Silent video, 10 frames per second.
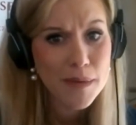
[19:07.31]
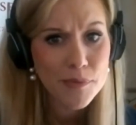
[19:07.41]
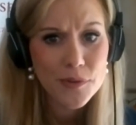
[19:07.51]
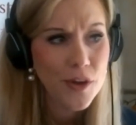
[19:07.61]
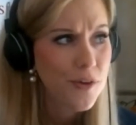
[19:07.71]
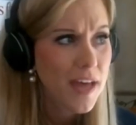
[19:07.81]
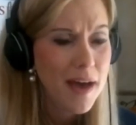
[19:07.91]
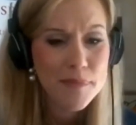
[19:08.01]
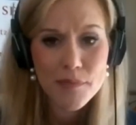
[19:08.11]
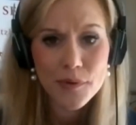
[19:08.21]
People know
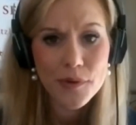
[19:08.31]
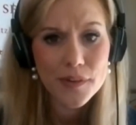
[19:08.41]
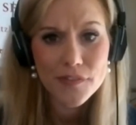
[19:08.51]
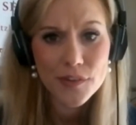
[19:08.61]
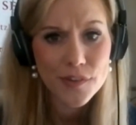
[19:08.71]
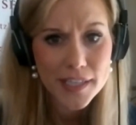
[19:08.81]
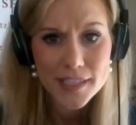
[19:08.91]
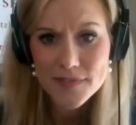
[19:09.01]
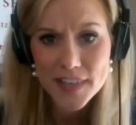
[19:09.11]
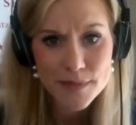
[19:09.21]
that. People, if you look
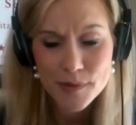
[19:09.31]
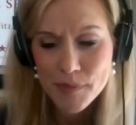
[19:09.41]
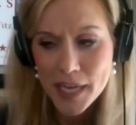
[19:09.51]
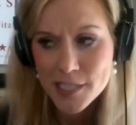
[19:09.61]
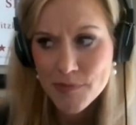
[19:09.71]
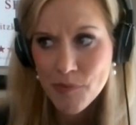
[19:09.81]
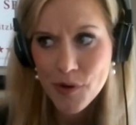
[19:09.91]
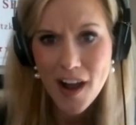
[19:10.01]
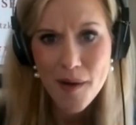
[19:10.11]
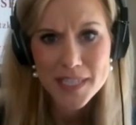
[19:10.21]
at his Facebook page,
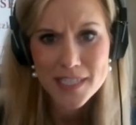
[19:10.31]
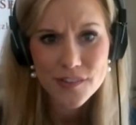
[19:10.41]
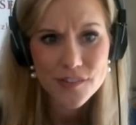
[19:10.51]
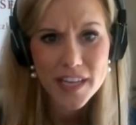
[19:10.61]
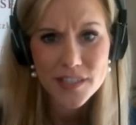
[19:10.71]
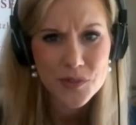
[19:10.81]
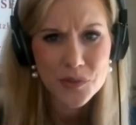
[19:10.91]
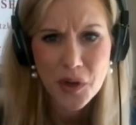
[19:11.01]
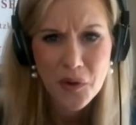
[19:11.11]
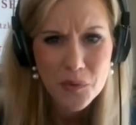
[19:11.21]
people are commenting, they're like,
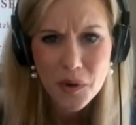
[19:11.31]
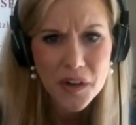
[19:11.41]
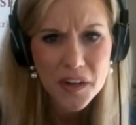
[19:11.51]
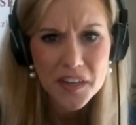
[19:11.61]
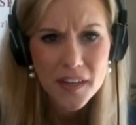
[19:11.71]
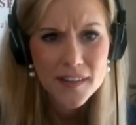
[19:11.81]
dude, go to work.